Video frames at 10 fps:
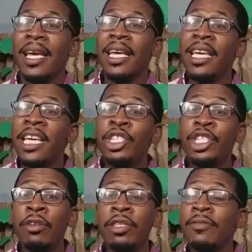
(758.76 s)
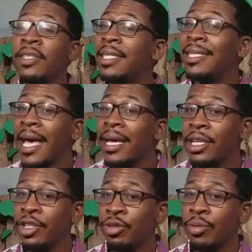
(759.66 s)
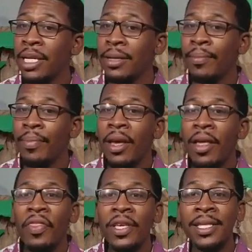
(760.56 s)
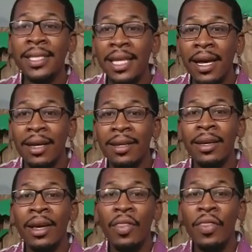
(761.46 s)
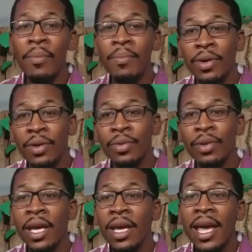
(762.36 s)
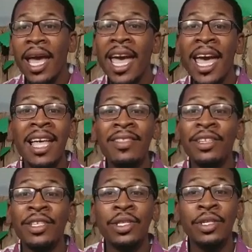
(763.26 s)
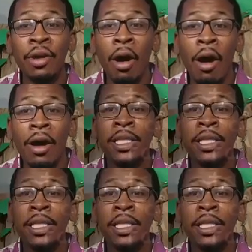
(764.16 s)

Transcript: In Joseph's second dream, the sun, the moon, and the stars